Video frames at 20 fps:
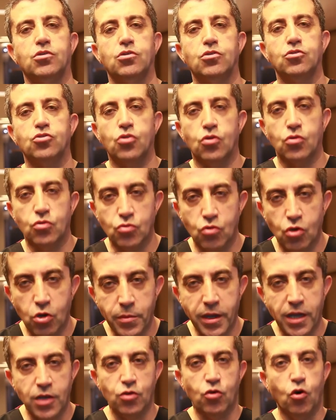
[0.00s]
When
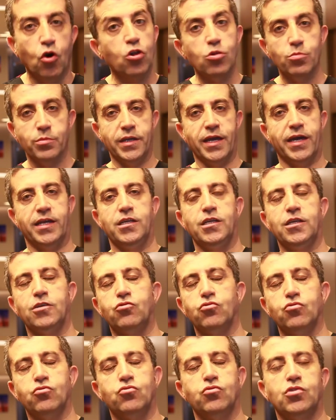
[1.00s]
our band-aids
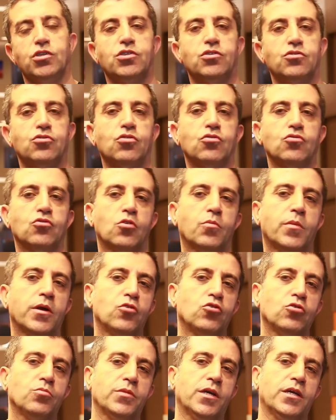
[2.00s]
will be
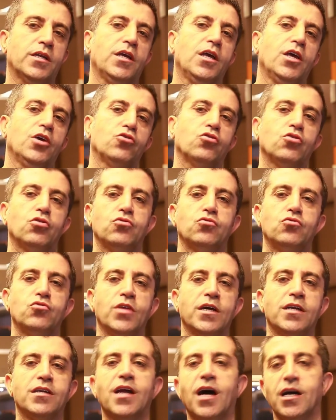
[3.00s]
changed?
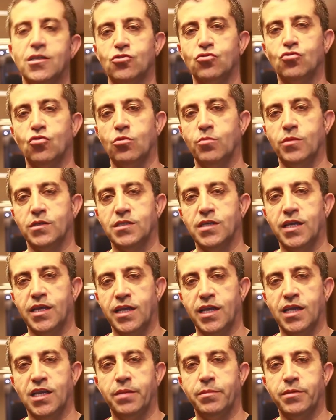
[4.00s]
Band-aids are
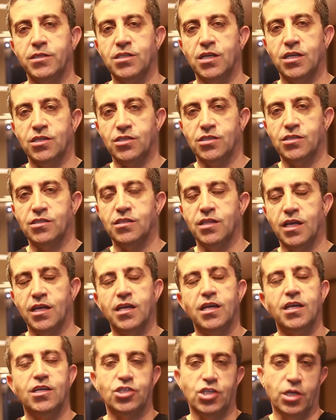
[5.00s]
changed in the
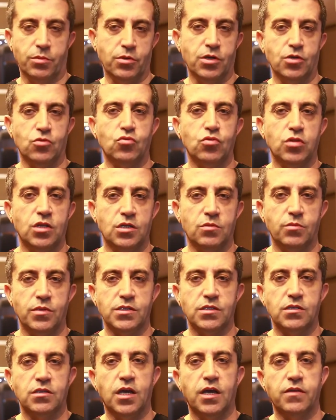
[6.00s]
next day of the
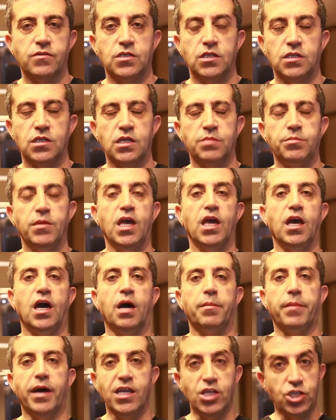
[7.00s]
operation,
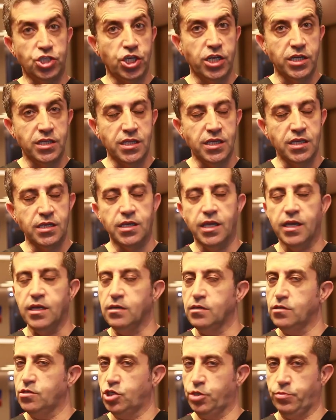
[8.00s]
and band-aids
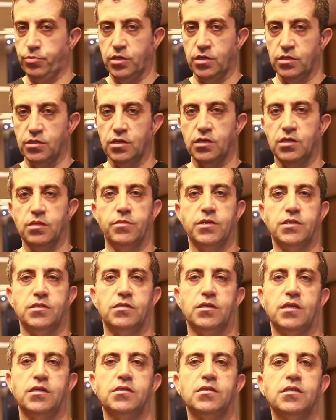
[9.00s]
can be removed
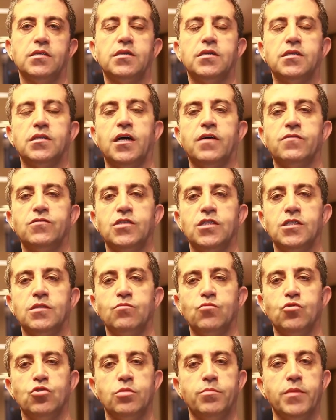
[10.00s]
if the patient
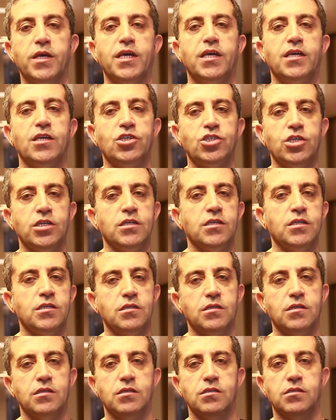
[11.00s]
wishes,
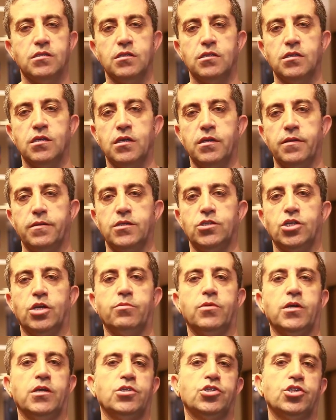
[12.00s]
or wait
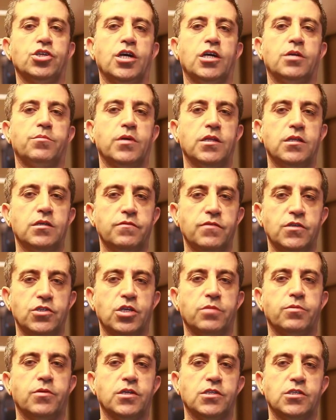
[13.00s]
until the day of the
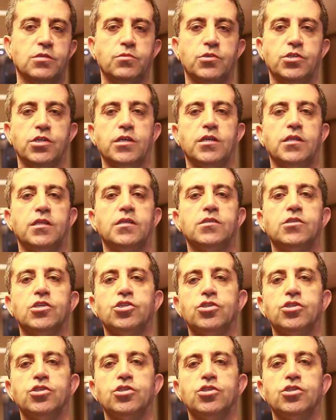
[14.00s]
washing the